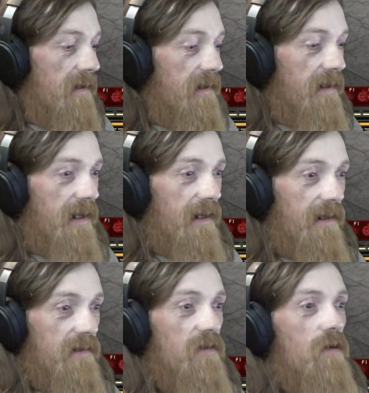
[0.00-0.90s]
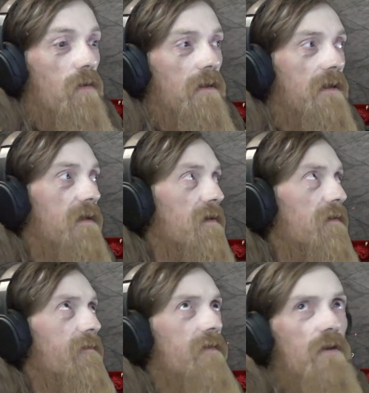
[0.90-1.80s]
It has a total
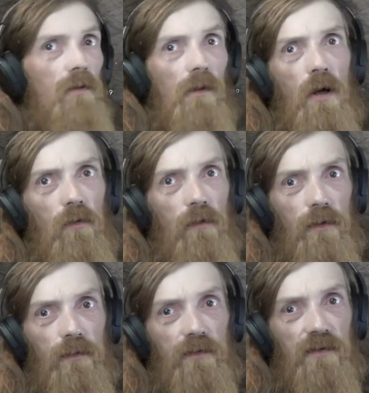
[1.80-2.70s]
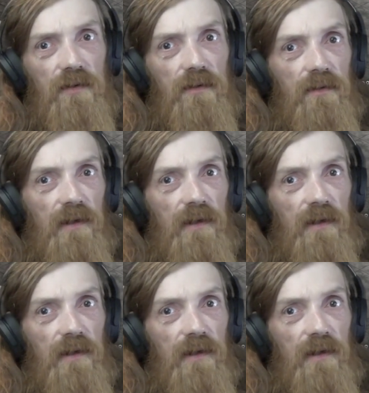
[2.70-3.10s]
of two low runes